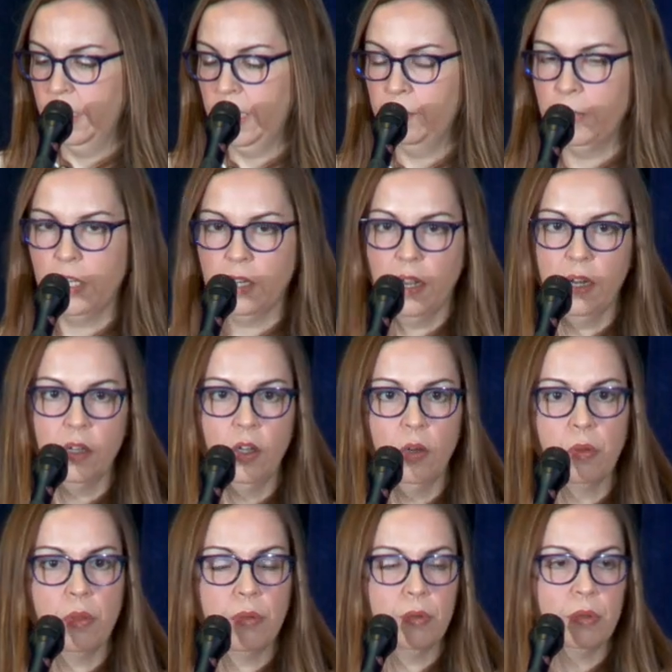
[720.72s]
And I'm gonna kind of
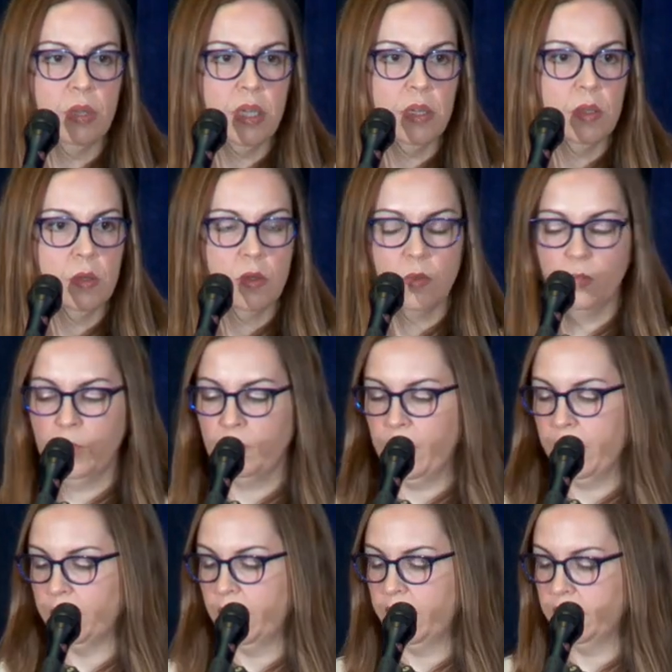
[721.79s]
go through these one
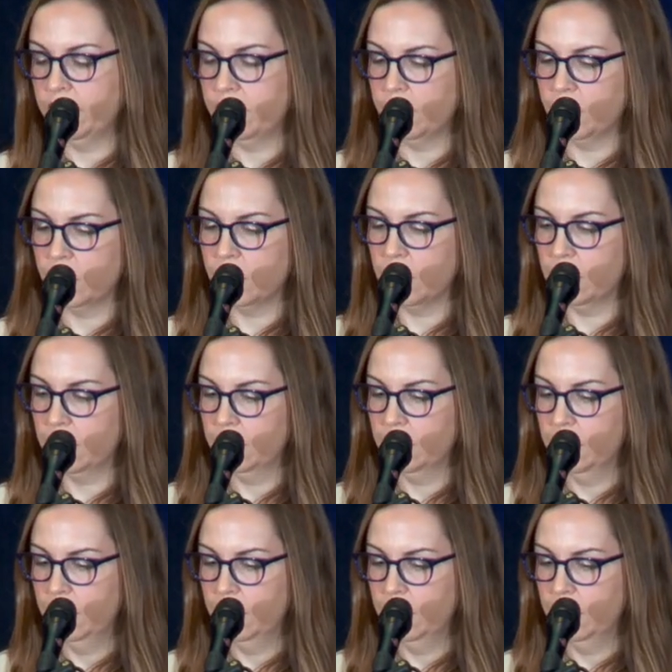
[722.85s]
by one. This is just the,